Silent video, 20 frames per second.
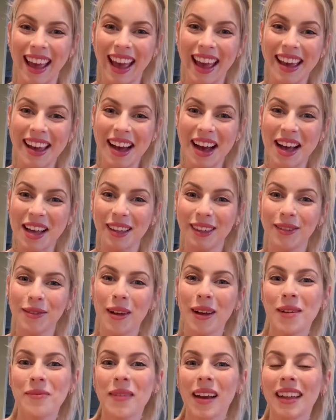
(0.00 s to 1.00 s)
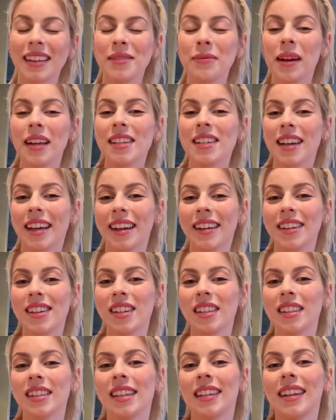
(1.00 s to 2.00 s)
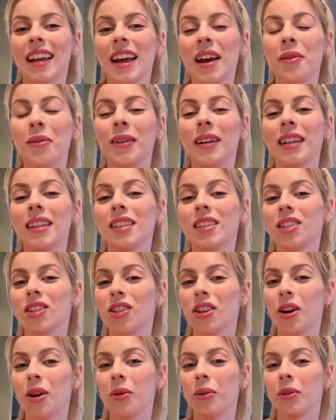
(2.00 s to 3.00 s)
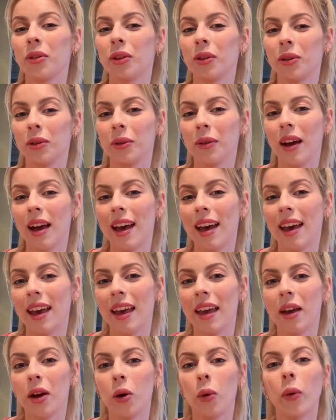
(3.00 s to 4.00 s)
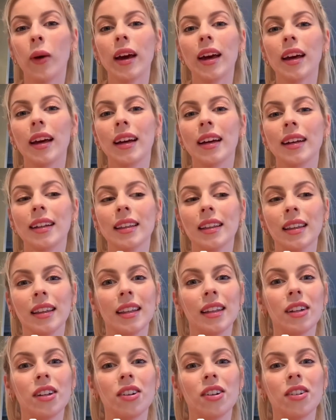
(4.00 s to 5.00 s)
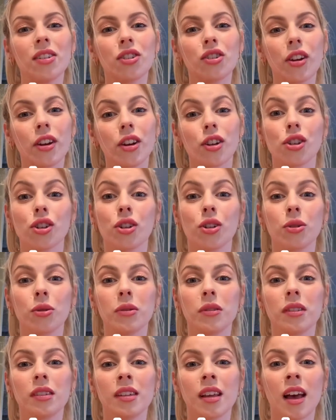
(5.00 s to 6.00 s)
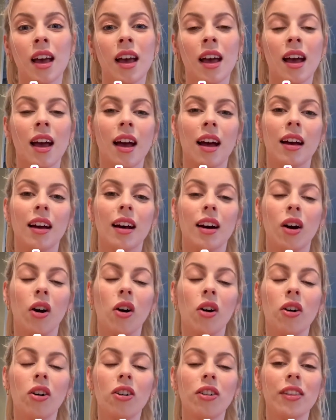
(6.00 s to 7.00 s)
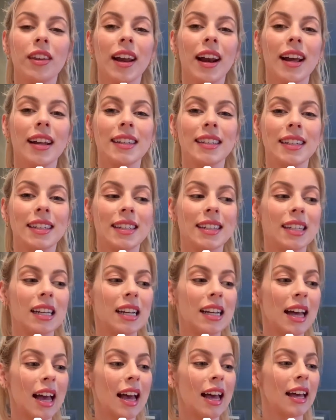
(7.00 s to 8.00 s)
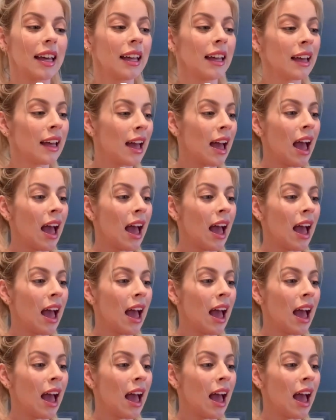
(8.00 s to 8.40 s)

Hey guys, welcome back to my channel. Today I wanted to show you a quick little Trader Joe's uh, haul that I did today.